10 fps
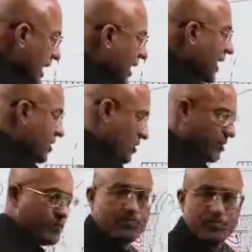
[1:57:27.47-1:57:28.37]
cut.
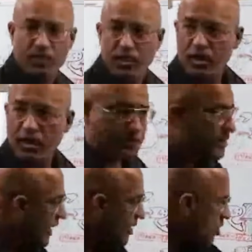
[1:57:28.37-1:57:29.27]
If they
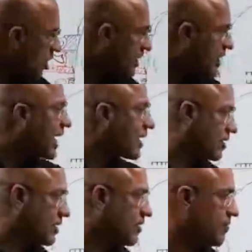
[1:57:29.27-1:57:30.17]
are not cut,
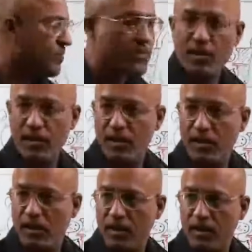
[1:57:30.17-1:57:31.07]

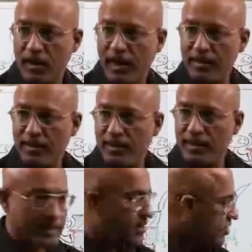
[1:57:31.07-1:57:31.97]
right,
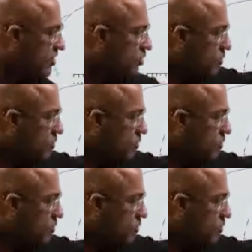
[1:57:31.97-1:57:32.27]
these